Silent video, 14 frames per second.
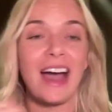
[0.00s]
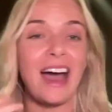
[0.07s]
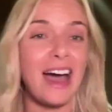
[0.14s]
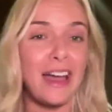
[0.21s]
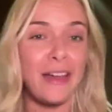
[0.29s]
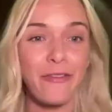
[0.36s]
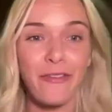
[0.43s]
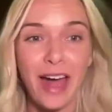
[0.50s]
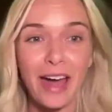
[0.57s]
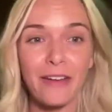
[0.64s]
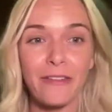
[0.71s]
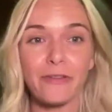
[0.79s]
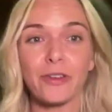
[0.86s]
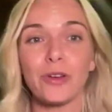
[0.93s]
High
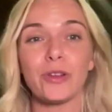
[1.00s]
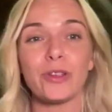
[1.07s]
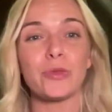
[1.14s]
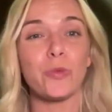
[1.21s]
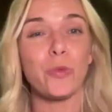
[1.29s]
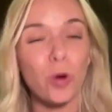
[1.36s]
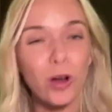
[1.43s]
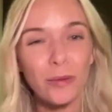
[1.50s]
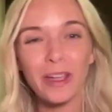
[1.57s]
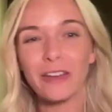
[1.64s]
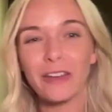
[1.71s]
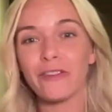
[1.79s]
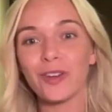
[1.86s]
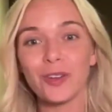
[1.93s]
fat foods,
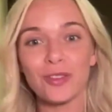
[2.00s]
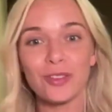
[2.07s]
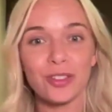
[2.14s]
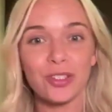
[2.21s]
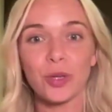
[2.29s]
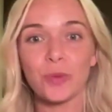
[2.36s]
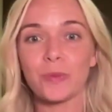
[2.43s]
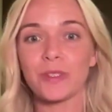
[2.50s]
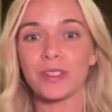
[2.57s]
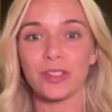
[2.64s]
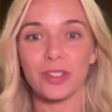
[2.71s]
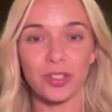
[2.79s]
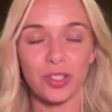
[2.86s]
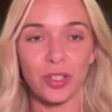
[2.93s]
warming foods, soups
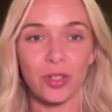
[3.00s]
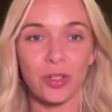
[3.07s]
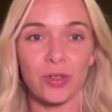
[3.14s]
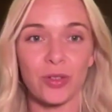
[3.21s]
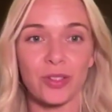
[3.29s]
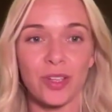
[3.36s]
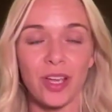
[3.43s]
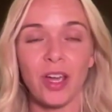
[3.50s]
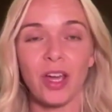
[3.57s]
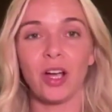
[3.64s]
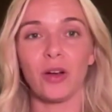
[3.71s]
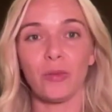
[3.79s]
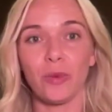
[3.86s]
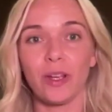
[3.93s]
and stews
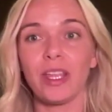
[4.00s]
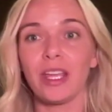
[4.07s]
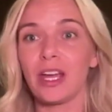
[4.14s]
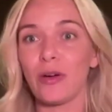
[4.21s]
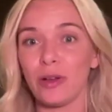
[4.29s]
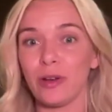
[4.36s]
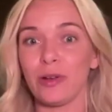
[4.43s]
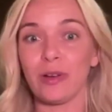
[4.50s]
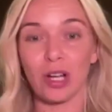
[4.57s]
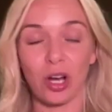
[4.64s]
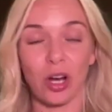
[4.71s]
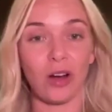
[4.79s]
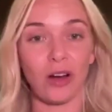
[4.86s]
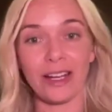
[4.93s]
are really going to
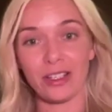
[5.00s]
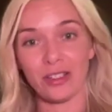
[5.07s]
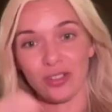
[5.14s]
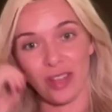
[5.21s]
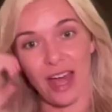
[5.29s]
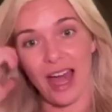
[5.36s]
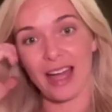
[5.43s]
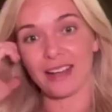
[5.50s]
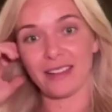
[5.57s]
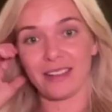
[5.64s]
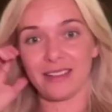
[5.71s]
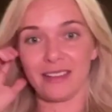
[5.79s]
encourage that.